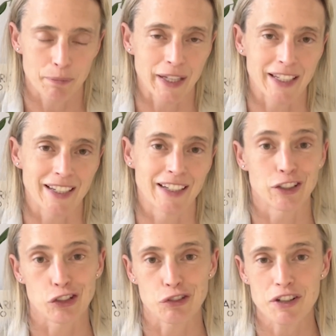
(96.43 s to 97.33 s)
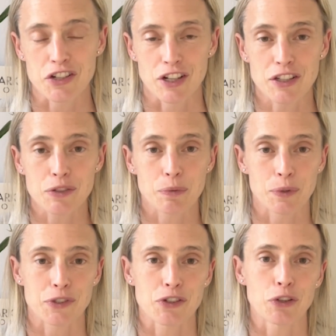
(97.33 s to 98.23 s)
being a nutritionist,
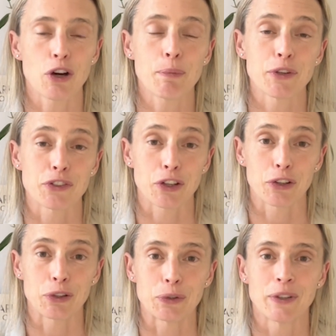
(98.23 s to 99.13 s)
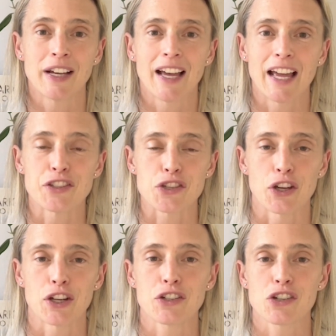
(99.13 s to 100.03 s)
was to hop onto Google and
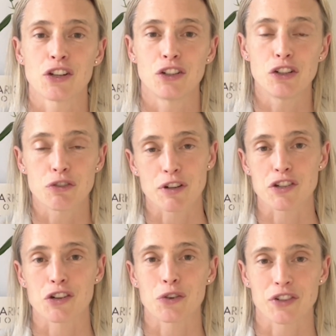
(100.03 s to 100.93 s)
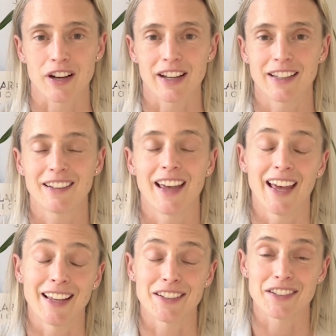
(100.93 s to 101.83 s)
search nutrition or diet
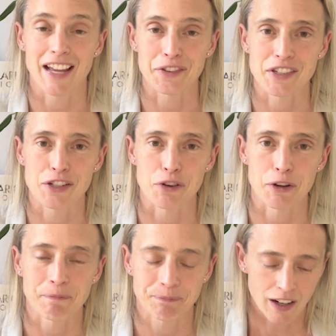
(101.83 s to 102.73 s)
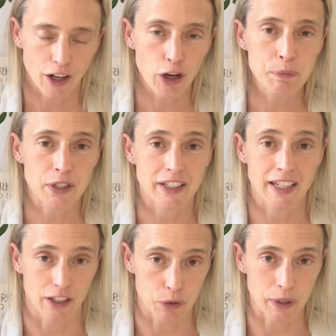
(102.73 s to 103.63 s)
and Down syndrome. I hoped I'd
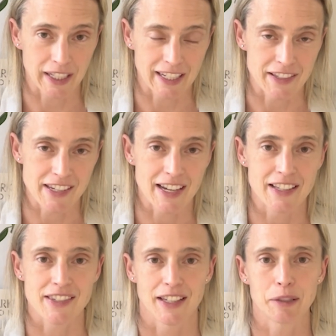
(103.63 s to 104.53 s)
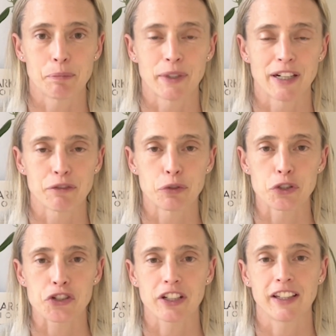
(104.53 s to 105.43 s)
get a quick and easy answer, but
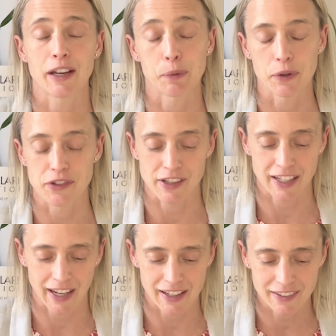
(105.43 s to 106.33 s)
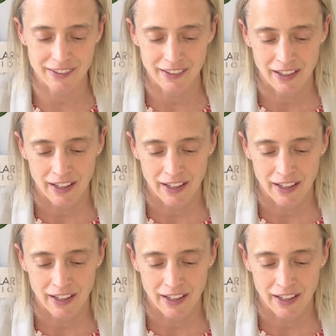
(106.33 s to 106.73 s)
unfortunately that wasn't the case.